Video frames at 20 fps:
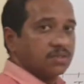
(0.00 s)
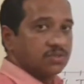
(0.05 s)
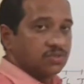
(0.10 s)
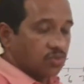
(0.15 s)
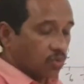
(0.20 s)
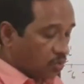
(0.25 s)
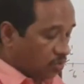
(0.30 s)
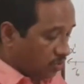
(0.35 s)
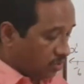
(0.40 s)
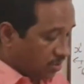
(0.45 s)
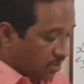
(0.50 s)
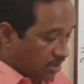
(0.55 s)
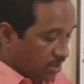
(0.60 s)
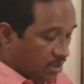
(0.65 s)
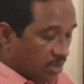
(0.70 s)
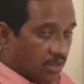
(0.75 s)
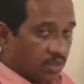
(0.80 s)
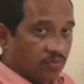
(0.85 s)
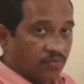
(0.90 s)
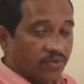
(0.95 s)

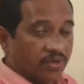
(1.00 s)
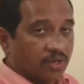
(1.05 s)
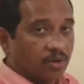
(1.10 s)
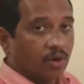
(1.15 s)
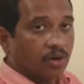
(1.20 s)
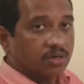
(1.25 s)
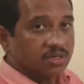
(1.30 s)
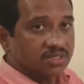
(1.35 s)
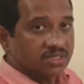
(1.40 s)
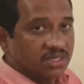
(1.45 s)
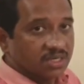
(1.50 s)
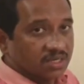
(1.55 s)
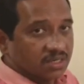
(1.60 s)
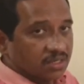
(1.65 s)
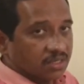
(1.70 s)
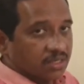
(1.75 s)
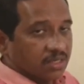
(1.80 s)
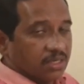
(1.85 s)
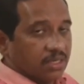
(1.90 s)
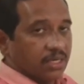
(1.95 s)
So we got
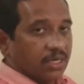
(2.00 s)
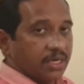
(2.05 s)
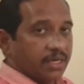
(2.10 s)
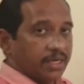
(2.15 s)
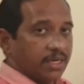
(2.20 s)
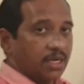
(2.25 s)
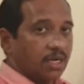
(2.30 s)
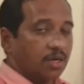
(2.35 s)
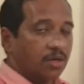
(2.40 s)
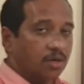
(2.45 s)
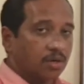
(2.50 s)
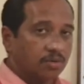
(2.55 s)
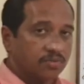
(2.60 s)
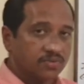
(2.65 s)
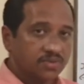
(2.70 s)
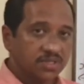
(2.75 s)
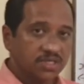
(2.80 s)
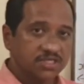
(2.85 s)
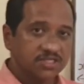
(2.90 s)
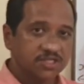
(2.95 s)
the area
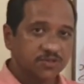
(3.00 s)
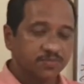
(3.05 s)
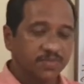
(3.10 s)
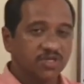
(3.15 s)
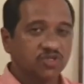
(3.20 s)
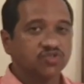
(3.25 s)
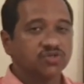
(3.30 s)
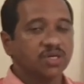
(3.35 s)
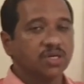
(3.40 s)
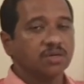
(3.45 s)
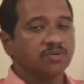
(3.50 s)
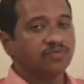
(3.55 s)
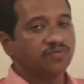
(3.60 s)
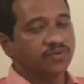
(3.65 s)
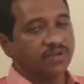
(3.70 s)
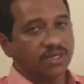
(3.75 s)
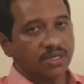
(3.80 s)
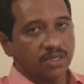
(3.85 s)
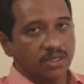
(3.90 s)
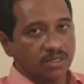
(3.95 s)
of the special
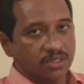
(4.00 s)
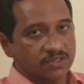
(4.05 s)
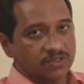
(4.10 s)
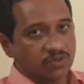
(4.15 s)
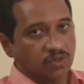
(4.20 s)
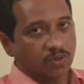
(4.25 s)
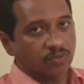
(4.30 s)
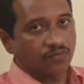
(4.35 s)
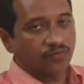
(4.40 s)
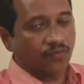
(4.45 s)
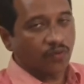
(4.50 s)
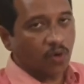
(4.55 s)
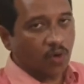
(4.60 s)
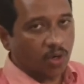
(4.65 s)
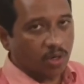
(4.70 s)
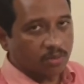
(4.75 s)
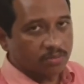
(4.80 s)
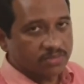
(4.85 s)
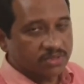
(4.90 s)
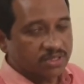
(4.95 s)
figure so
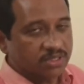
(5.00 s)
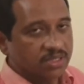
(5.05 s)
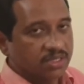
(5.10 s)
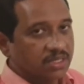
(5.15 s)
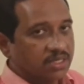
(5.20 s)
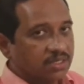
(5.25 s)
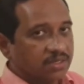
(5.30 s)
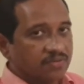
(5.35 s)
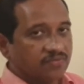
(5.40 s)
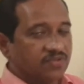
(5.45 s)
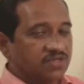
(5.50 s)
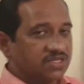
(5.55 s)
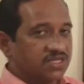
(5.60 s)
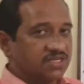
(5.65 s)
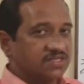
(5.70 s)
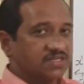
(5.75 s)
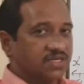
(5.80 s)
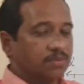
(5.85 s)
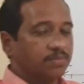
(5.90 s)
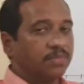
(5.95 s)
formed, which
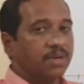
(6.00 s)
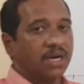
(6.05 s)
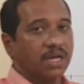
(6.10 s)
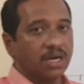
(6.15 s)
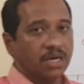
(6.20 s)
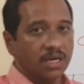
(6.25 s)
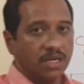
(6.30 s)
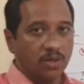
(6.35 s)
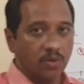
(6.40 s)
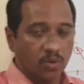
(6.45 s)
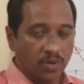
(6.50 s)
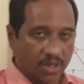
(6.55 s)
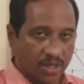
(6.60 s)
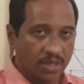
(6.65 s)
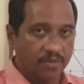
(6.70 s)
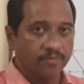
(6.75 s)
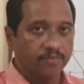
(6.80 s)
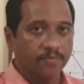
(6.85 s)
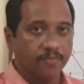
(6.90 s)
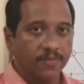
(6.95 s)
is a
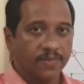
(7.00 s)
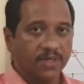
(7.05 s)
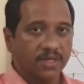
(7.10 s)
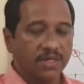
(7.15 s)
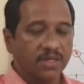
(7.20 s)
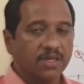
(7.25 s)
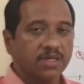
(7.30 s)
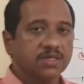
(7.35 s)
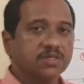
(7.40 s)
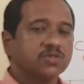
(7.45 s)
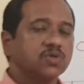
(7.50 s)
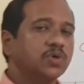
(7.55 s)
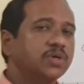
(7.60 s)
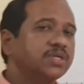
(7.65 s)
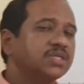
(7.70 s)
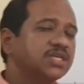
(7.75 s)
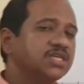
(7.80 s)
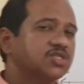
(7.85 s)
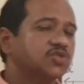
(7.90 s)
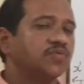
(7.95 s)
parallelogram. So
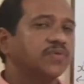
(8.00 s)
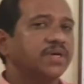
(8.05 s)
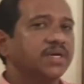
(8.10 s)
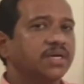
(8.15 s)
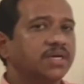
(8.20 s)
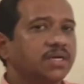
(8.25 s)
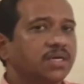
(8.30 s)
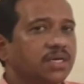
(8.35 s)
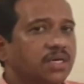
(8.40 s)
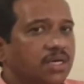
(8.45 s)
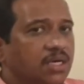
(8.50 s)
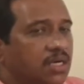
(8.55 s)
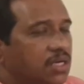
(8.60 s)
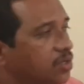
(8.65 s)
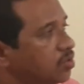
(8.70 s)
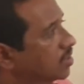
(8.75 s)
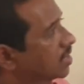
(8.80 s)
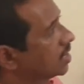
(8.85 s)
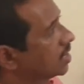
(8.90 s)
in this way, you